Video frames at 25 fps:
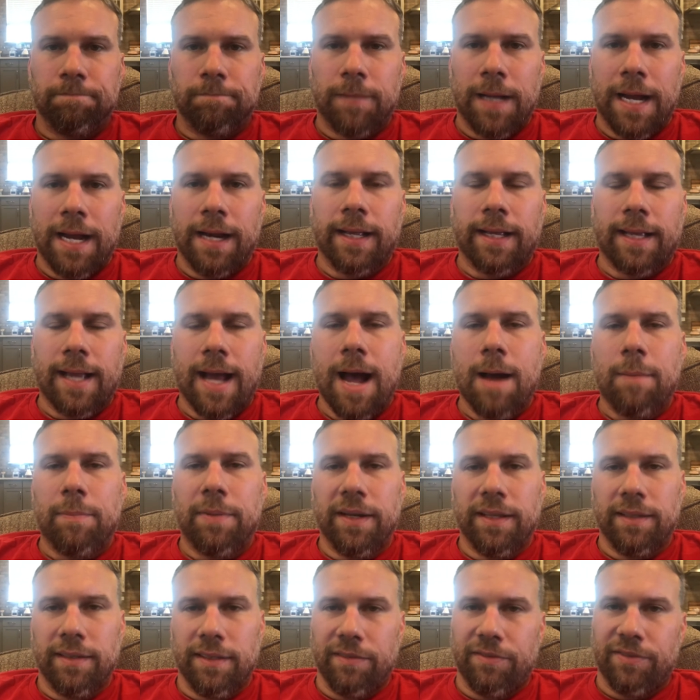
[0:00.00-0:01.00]
by an
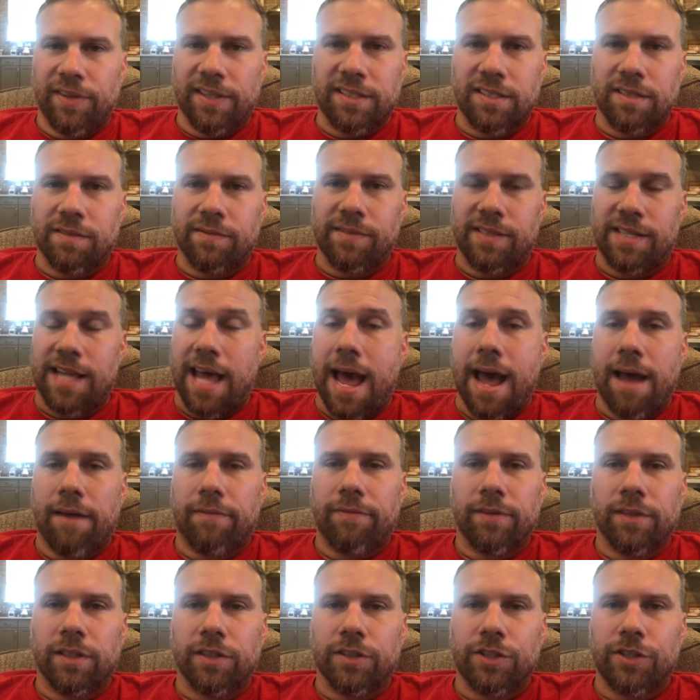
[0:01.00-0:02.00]
incompetent defensive
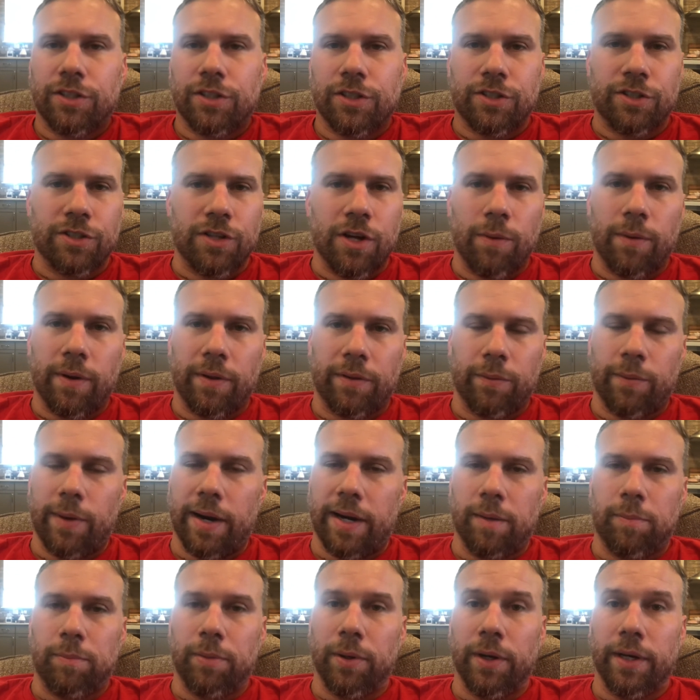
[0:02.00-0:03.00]
staff. There's just no other
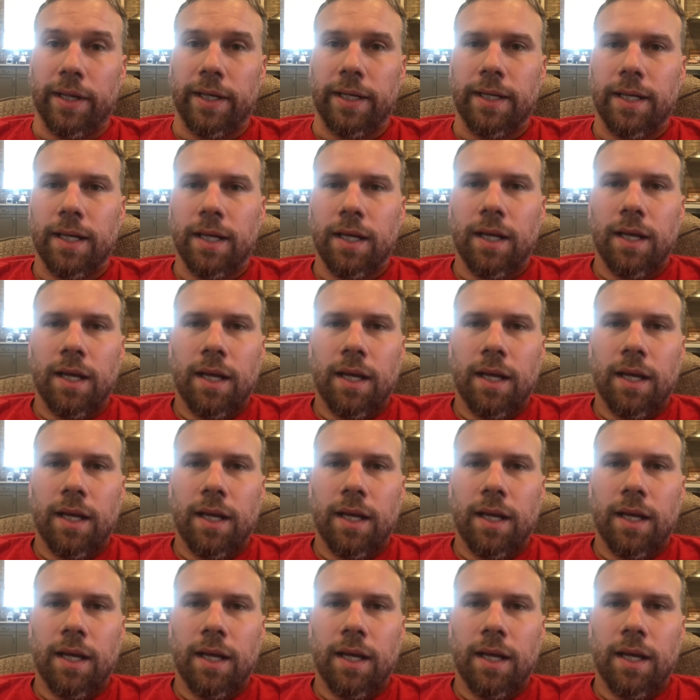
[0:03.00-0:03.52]
way to put it